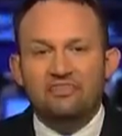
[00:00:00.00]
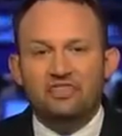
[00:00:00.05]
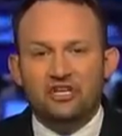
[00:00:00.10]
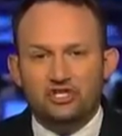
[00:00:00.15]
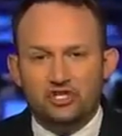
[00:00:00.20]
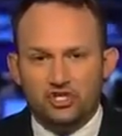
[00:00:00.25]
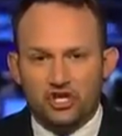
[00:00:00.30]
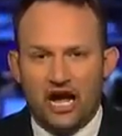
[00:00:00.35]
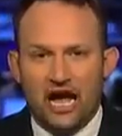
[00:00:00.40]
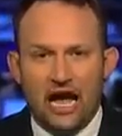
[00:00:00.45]
the
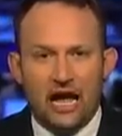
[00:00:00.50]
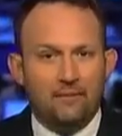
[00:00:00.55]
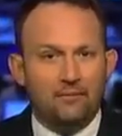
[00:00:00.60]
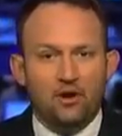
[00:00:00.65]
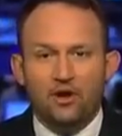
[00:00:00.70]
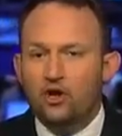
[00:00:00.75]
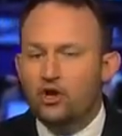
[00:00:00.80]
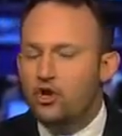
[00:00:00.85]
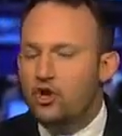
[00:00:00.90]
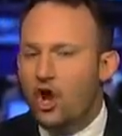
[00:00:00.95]
job.
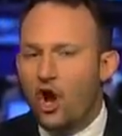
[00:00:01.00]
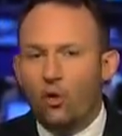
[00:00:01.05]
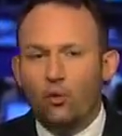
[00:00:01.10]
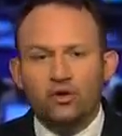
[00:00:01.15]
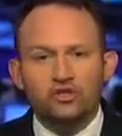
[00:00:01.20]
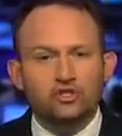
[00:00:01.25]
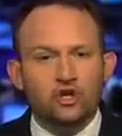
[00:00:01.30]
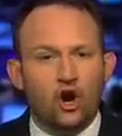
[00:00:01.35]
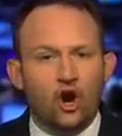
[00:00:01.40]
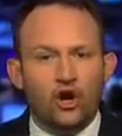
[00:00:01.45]
No
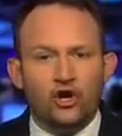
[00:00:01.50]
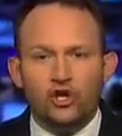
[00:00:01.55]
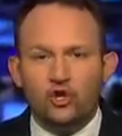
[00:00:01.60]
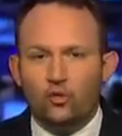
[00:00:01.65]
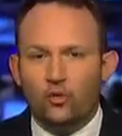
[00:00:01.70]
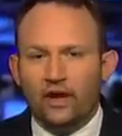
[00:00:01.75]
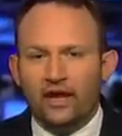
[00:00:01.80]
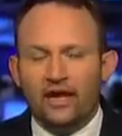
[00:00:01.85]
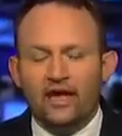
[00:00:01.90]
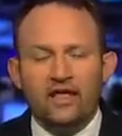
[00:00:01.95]
one's
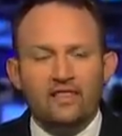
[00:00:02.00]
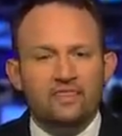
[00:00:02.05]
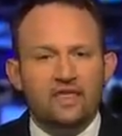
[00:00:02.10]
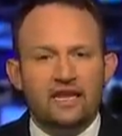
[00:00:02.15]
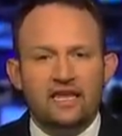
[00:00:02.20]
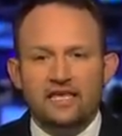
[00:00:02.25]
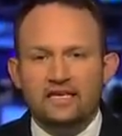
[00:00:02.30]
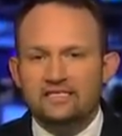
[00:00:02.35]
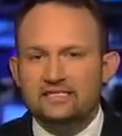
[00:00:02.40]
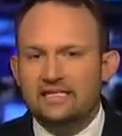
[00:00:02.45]
arguing that
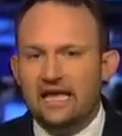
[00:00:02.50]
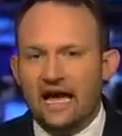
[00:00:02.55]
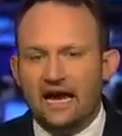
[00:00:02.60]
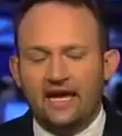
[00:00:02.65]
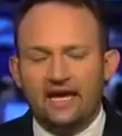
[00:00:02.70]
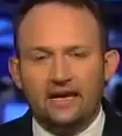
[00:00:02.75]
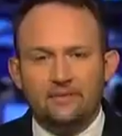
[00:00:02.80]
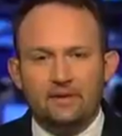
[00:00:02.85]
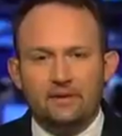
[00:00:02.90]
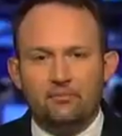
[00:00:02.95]
he is not going
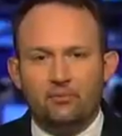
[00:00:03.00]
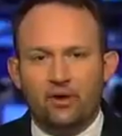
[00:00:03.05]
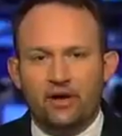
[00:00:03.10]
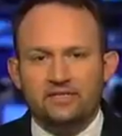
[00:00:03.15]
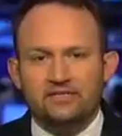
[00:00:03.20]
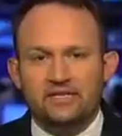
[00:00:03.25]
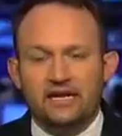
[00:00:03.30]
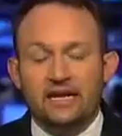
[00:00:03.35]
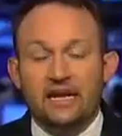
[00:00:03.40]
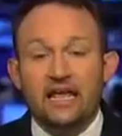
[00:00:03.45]
to be
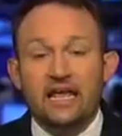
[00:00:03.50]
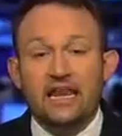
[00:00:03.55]
president.